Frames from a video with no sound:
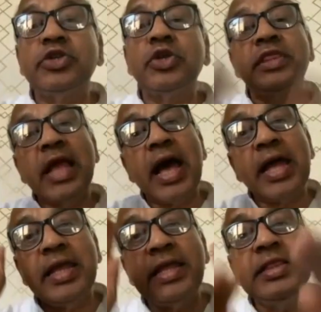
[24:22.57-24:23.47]
So
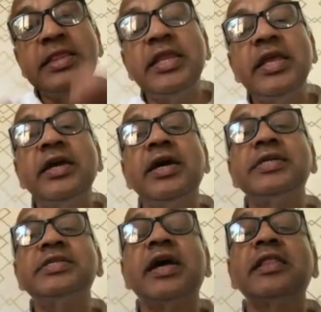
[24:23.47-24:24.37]

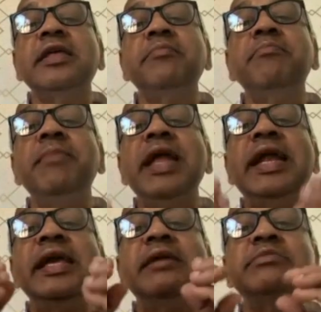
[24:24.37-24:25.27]
jnanendriyas are the
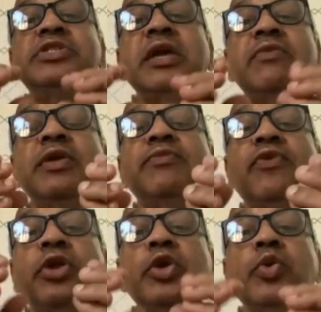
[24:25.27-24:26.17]
mediums given
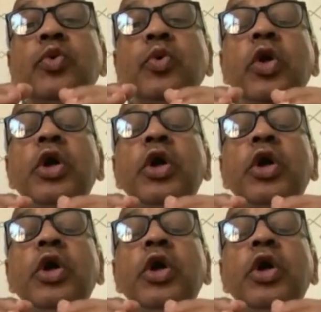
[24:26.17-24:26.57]
for you